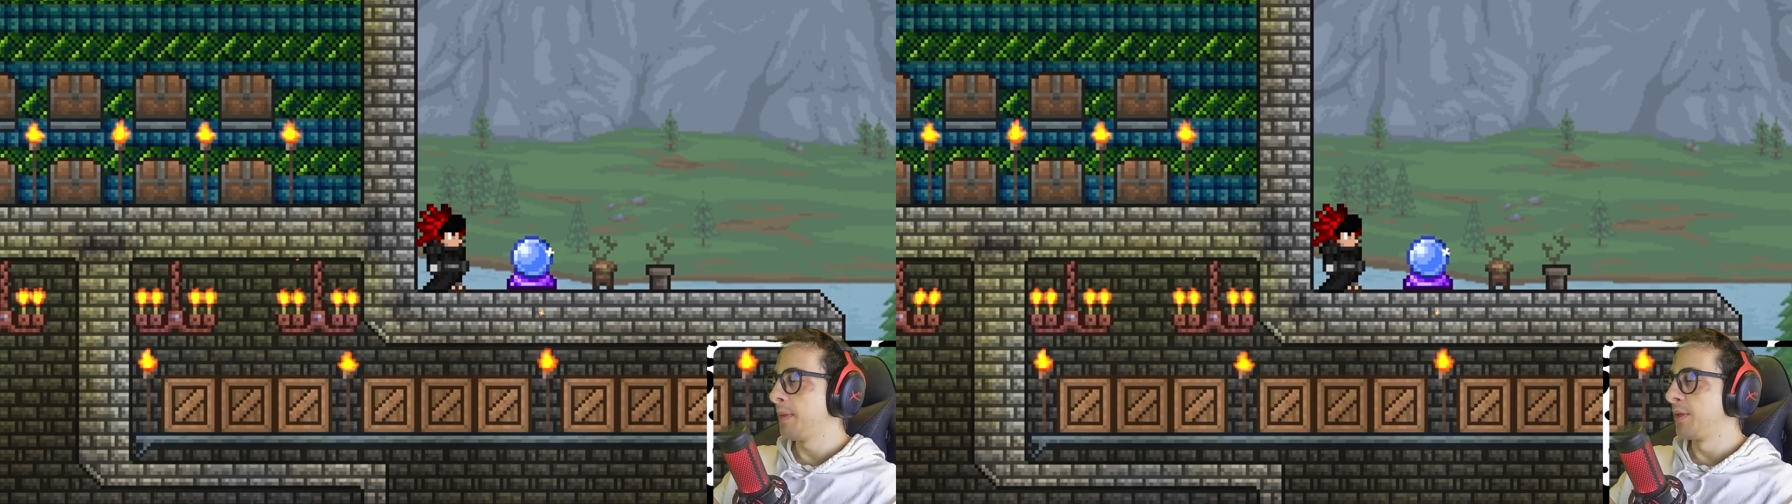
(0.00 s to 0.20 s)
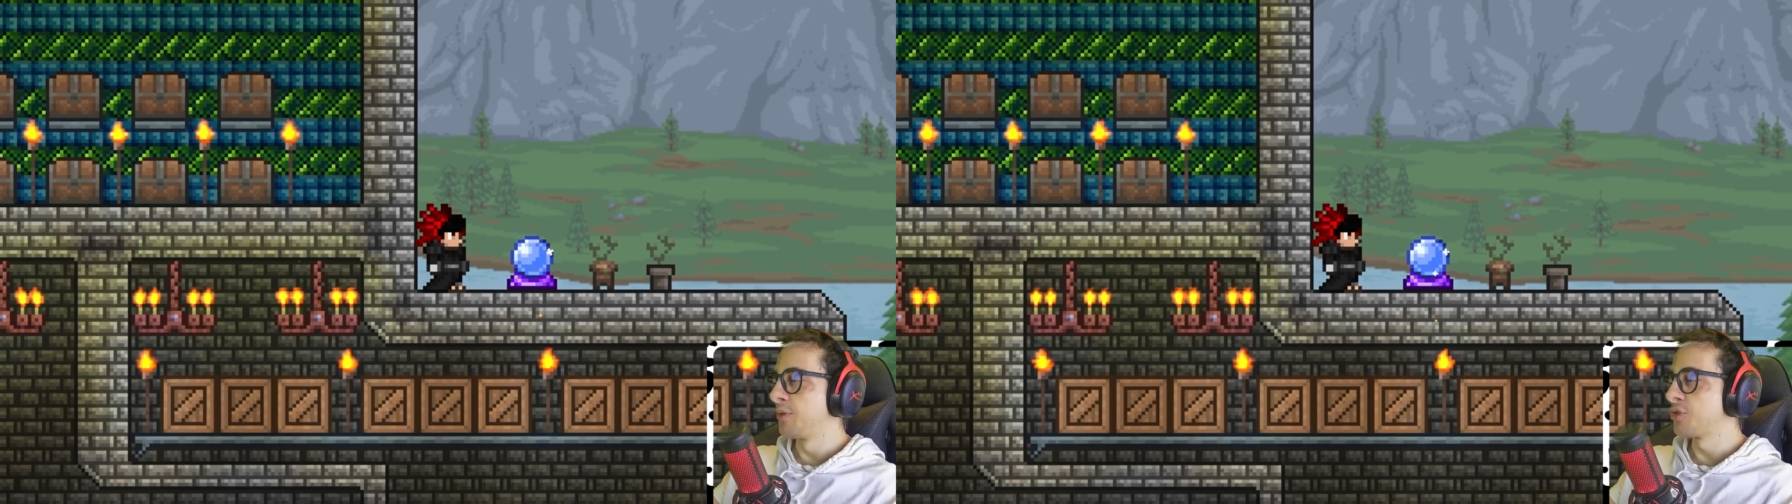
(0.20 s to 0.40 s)

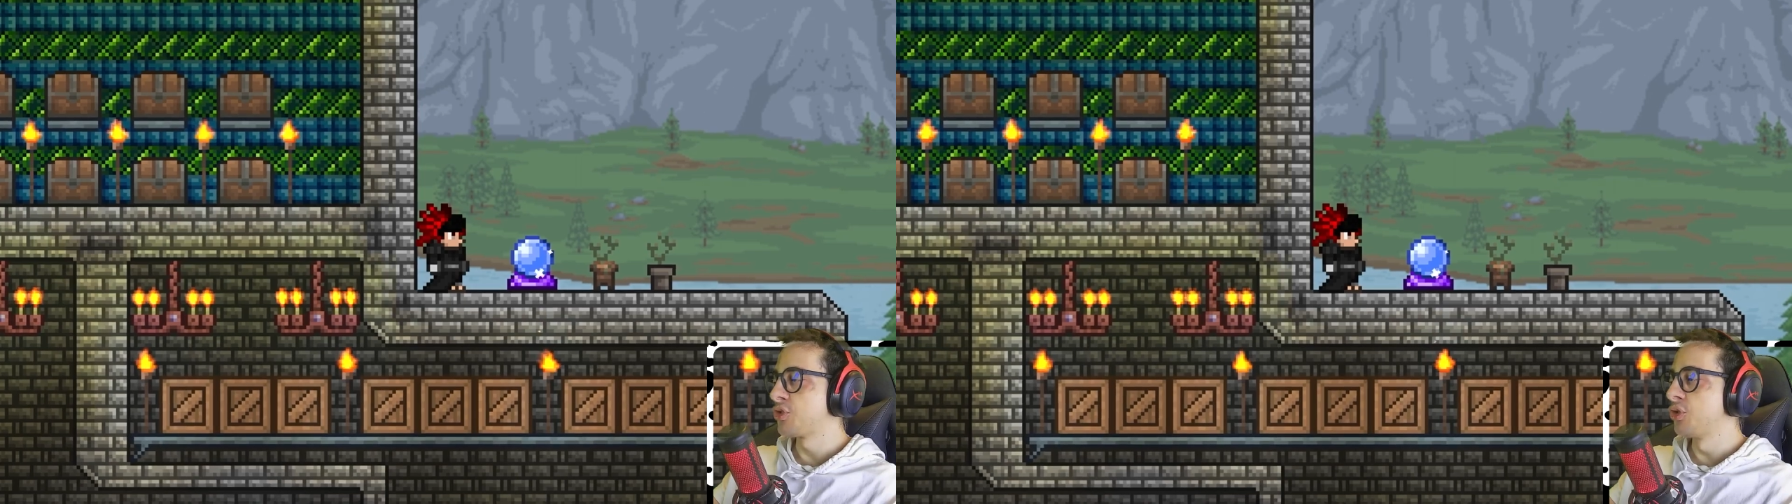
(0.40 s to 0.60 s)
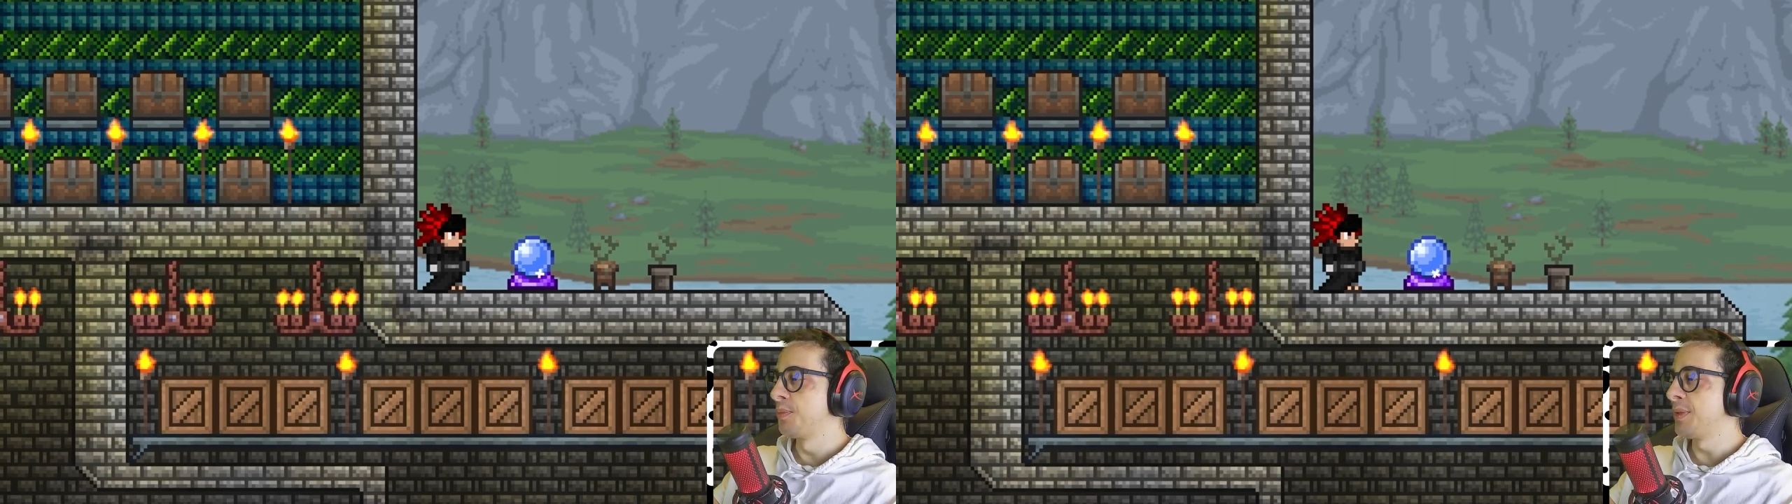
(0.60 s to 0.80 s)
minus
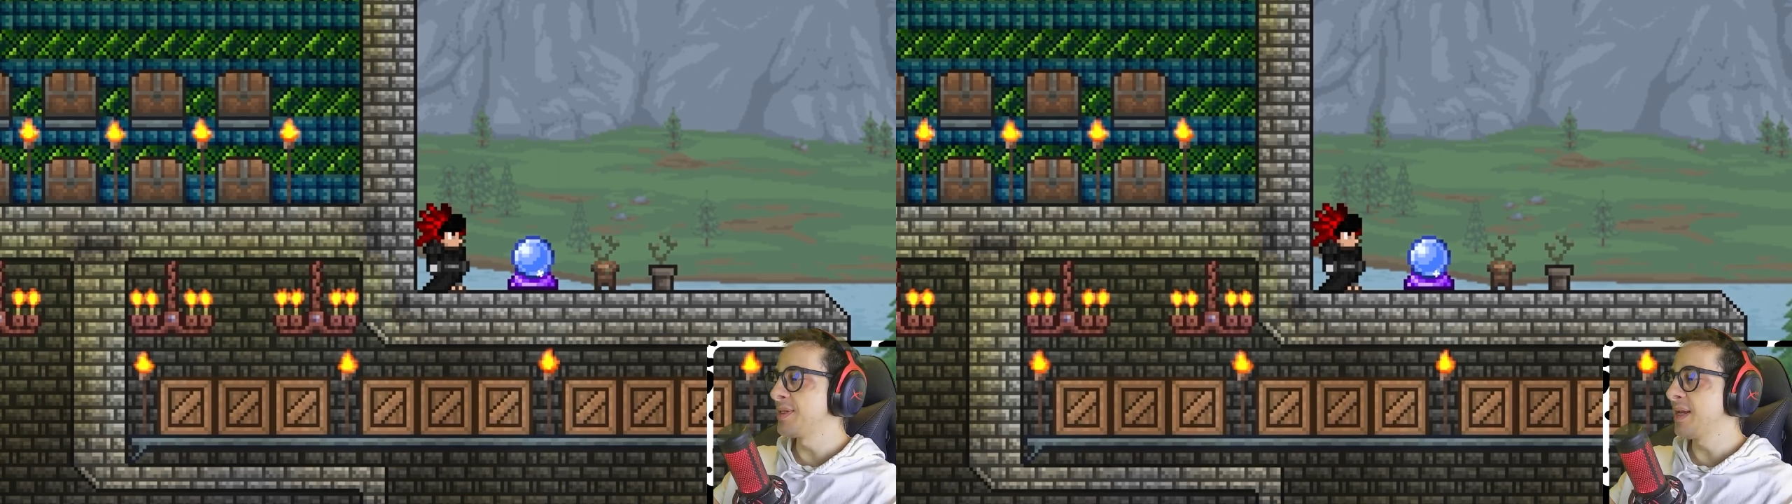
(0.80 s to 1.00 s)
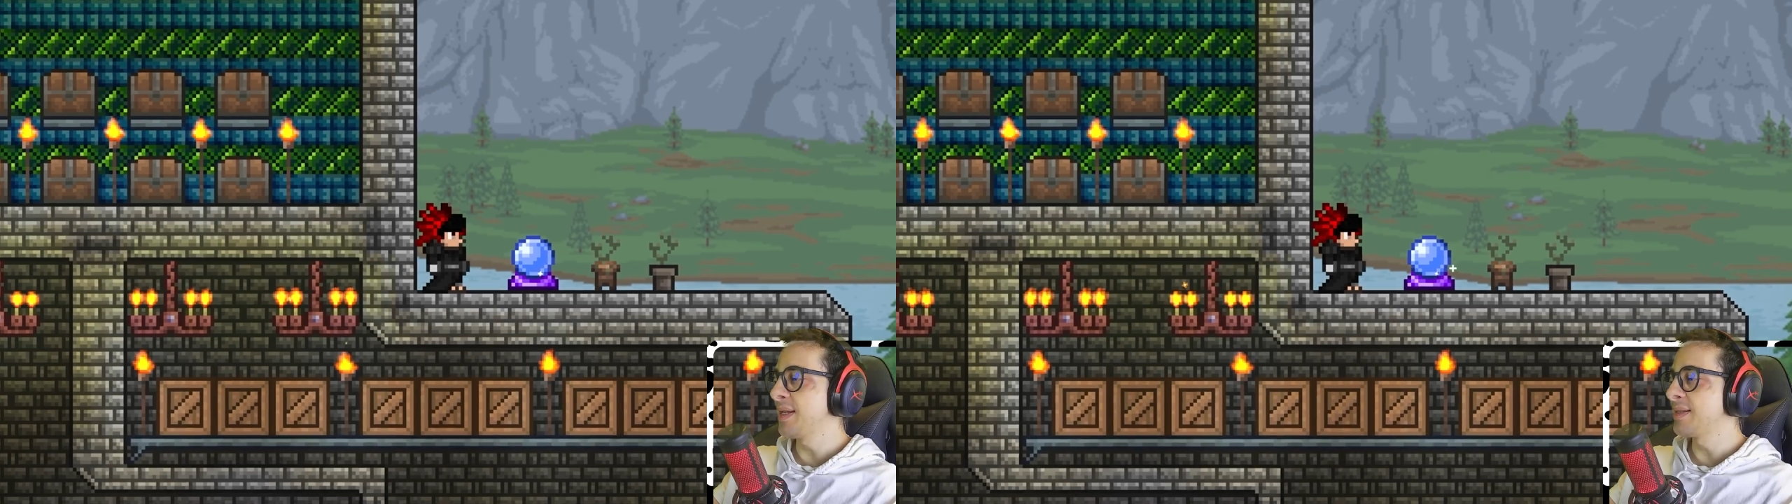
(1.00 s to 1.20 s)

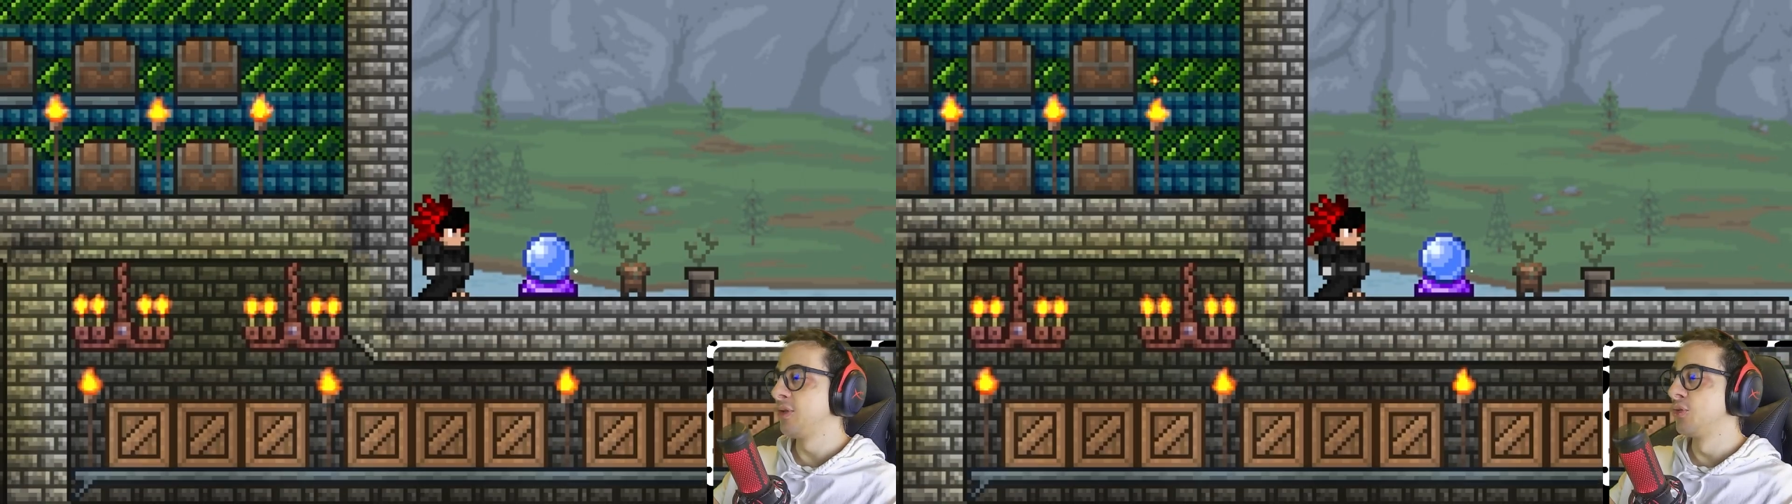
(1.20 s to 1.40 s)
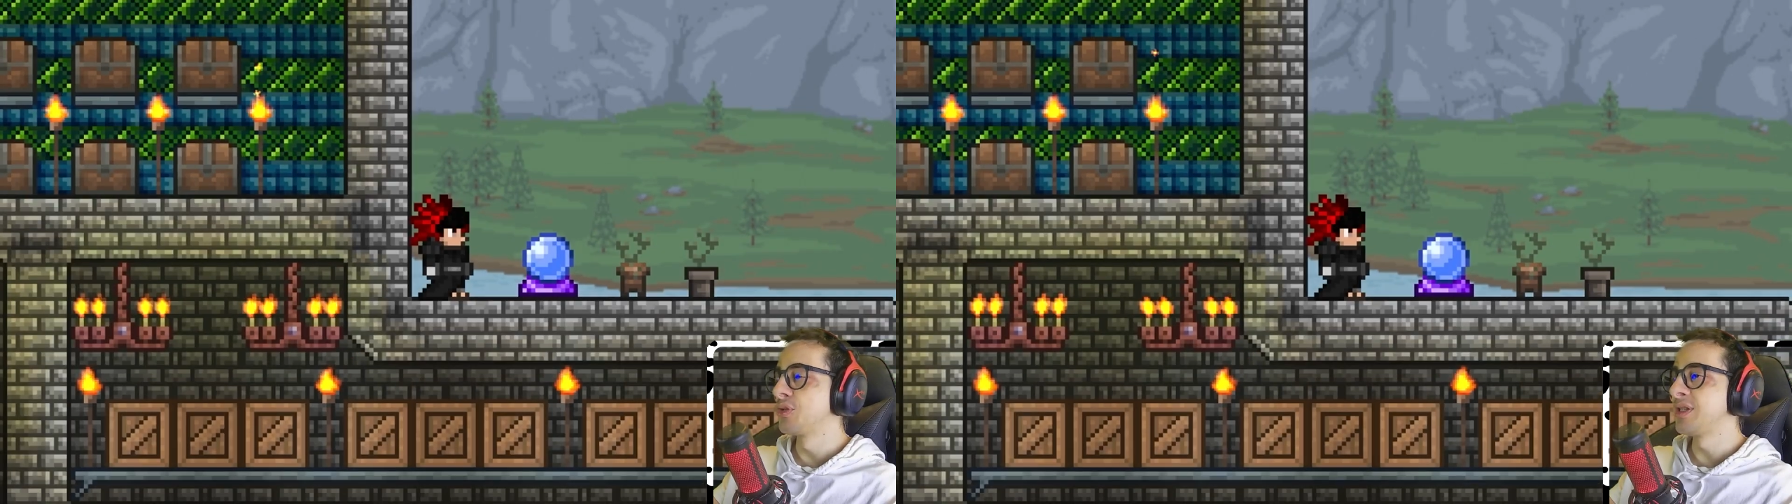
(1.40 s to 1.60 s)
2%
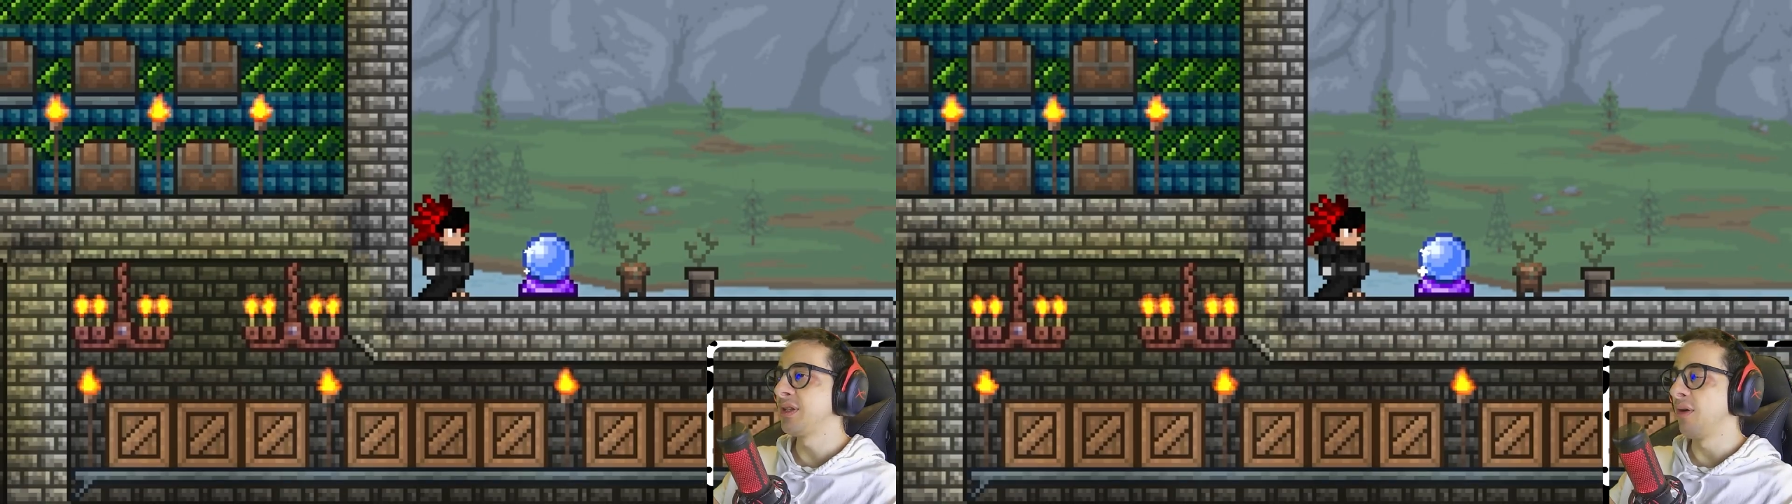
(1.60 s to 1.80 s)
using